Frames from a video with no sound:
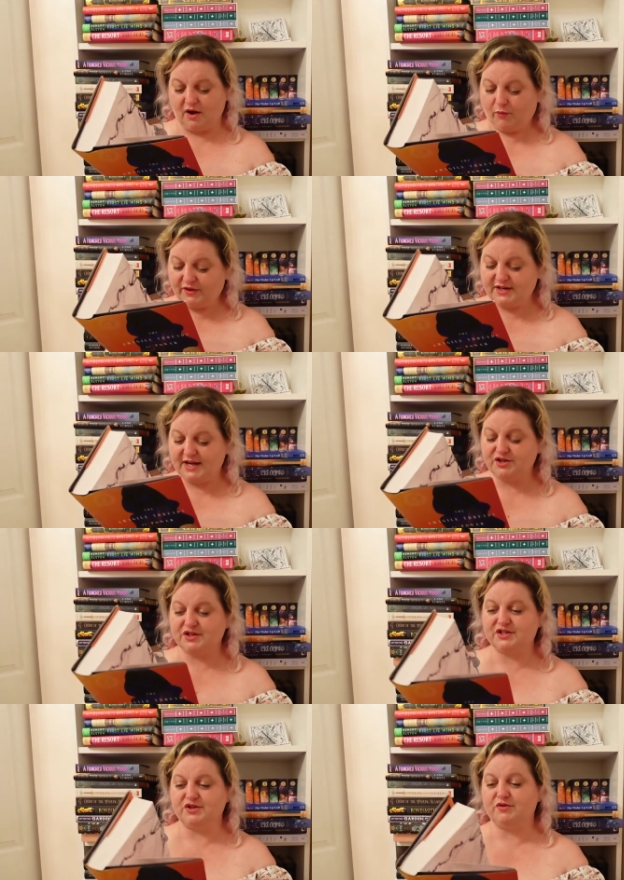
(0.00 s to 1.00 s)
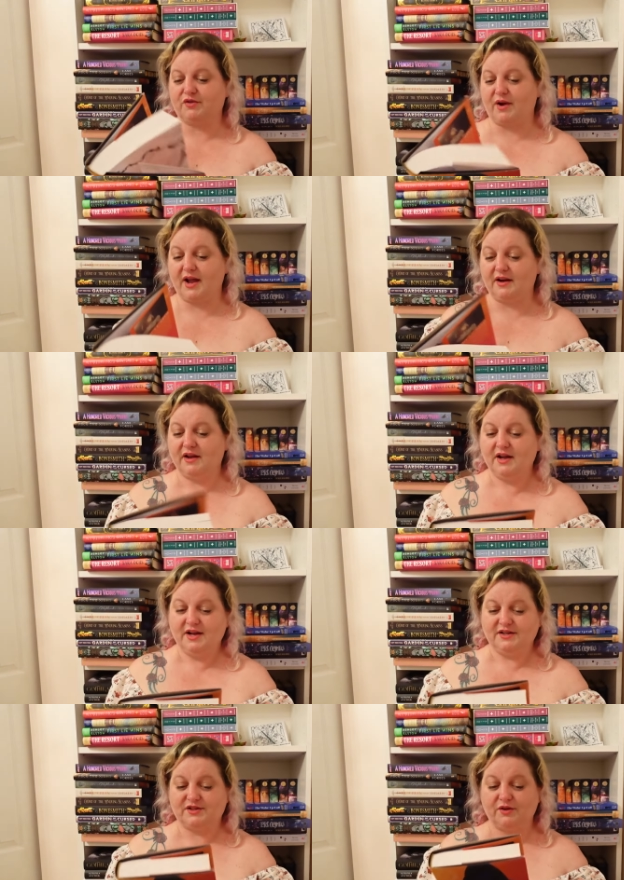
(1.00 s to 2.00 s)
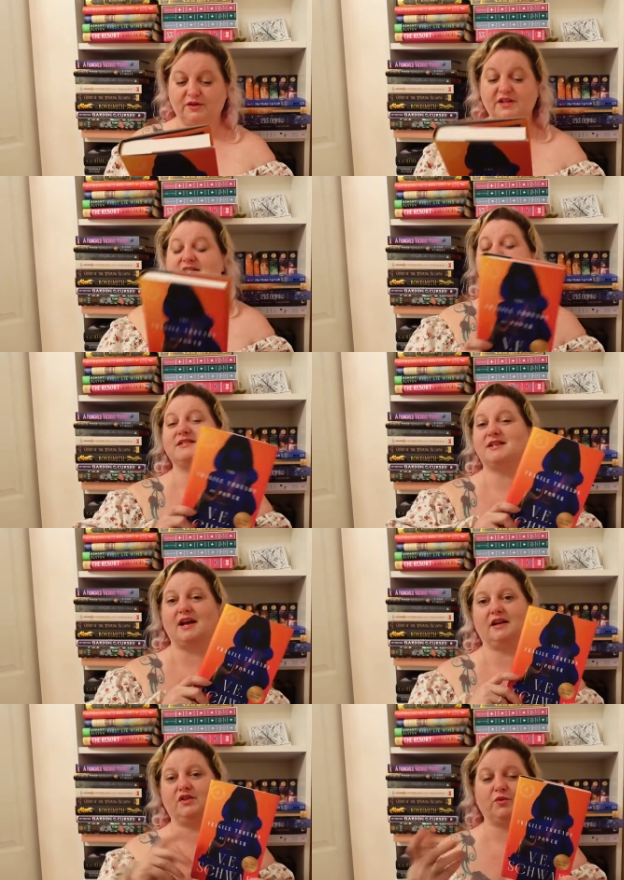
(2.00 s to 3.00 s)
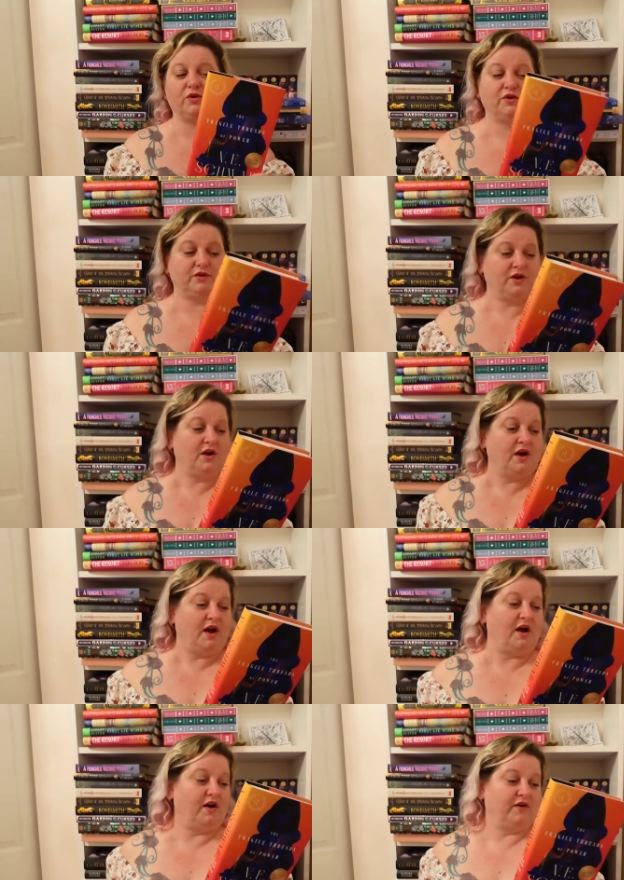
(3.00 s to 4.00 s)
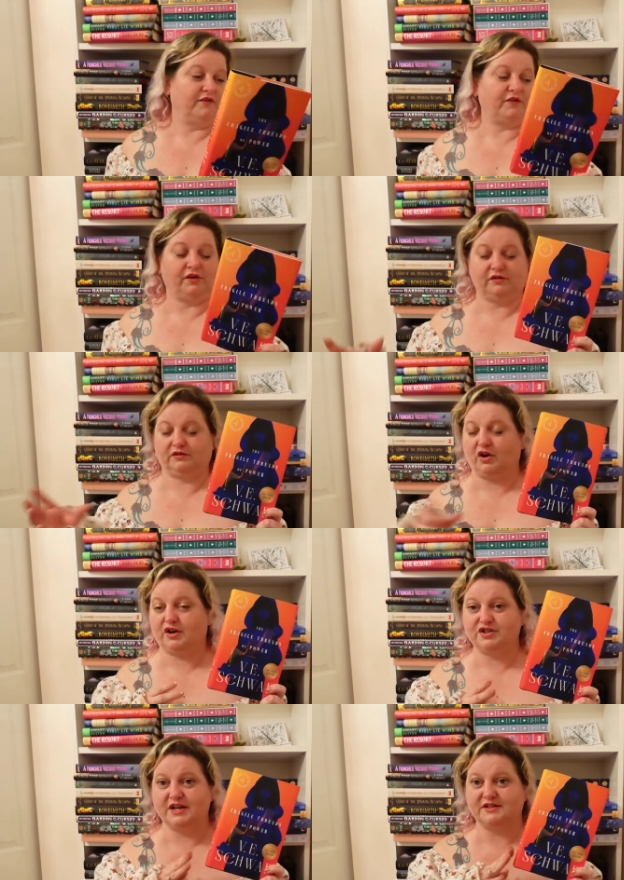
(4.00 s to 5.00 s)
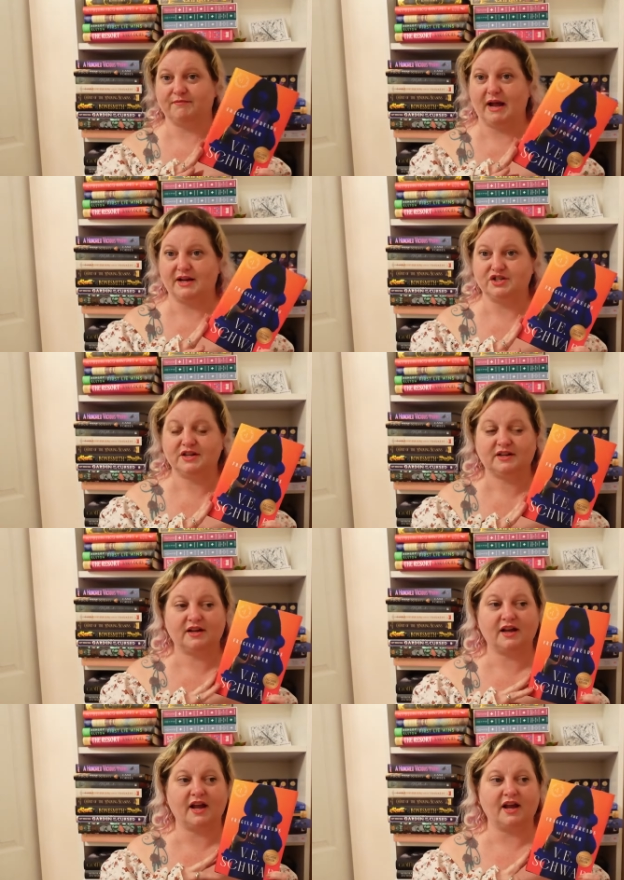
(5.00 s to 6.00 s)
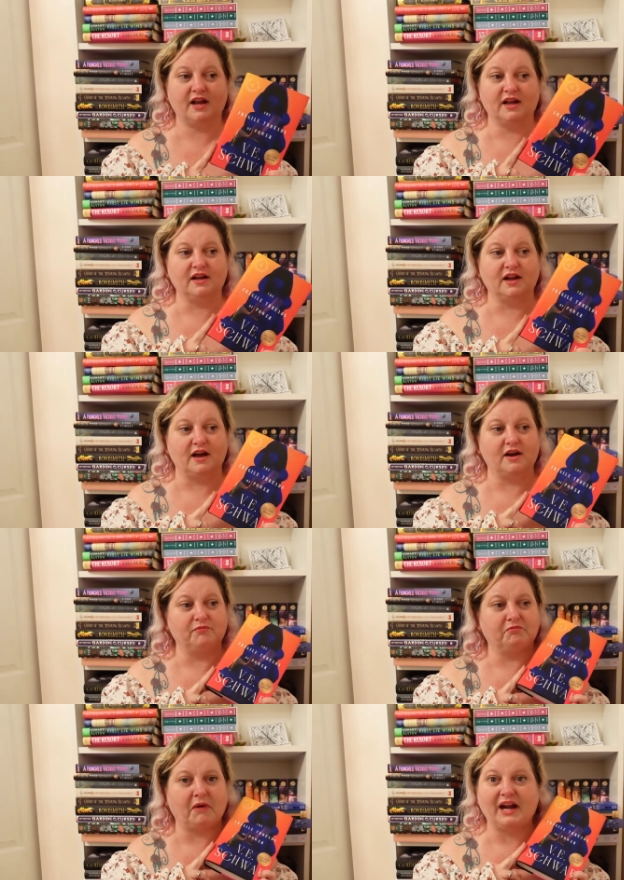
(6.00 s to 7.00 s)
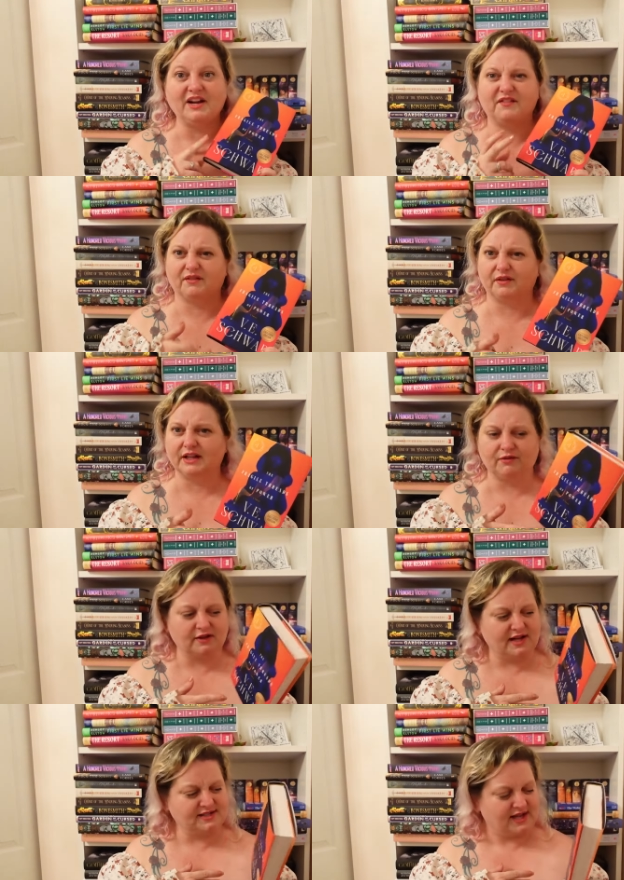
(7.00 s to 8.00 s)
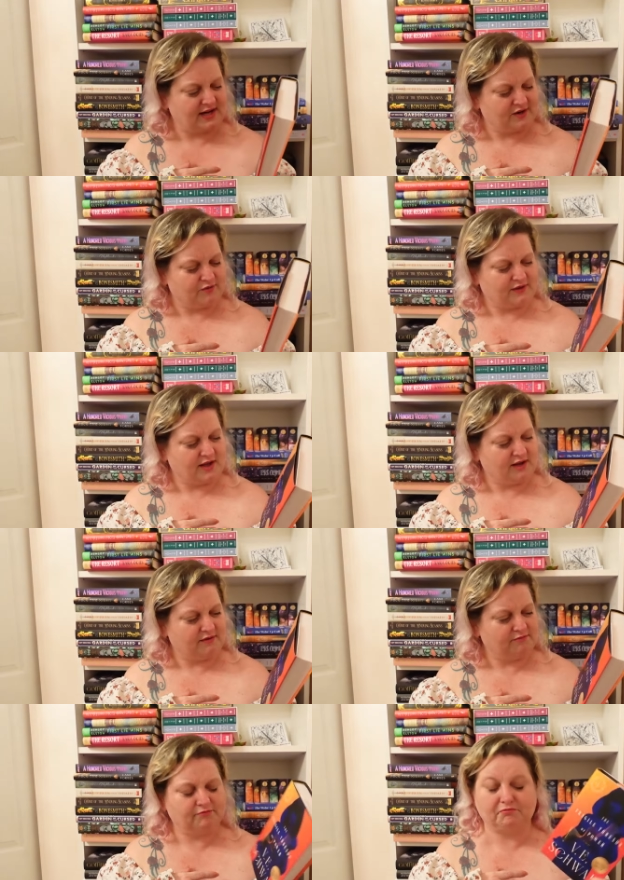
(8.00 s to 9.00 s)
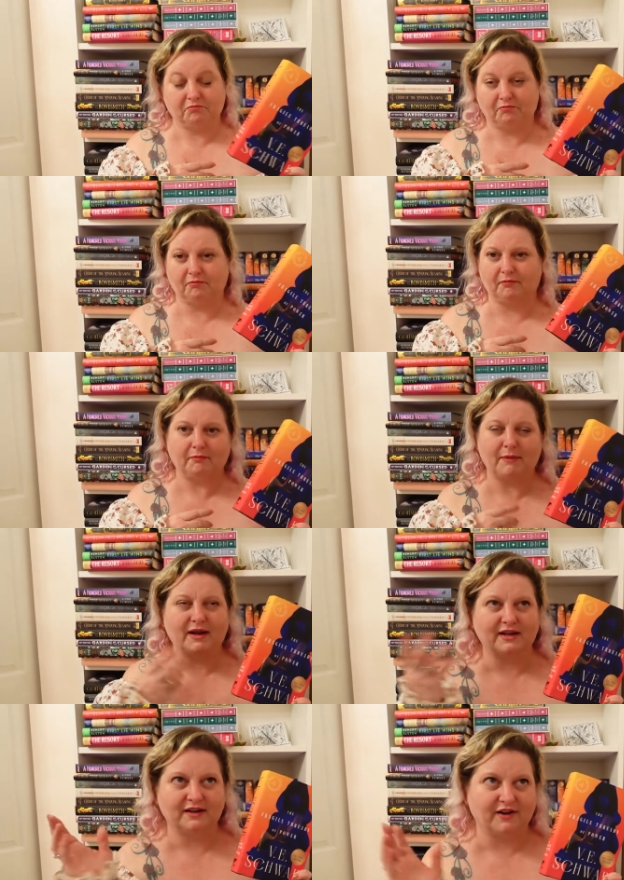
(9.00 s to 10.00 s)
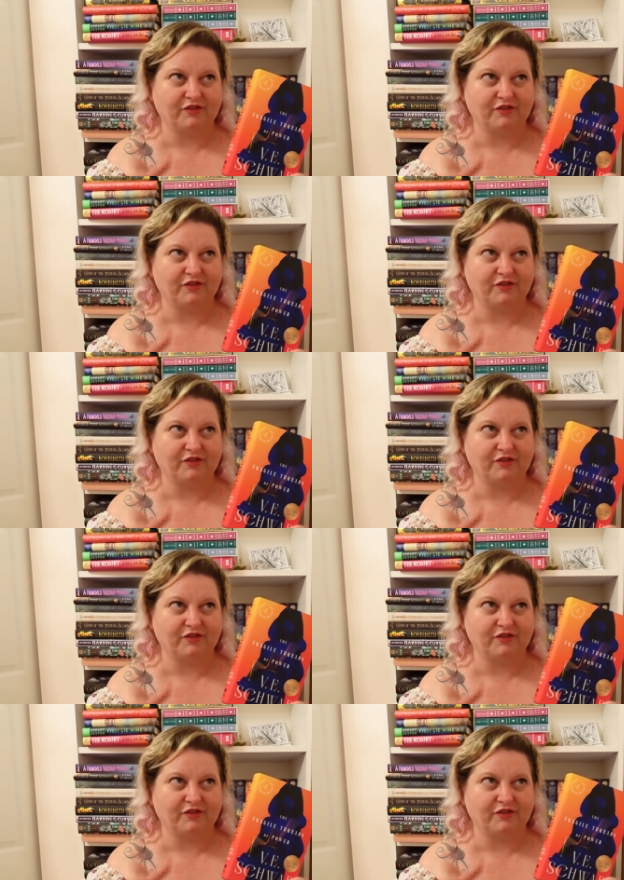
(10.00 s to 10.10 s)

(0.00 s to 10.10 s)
with a dangerous new threat. So, this is set in the world of Darker Shades of Magic, and um, I didn't even really realize that, I don't think. Maybe I did and I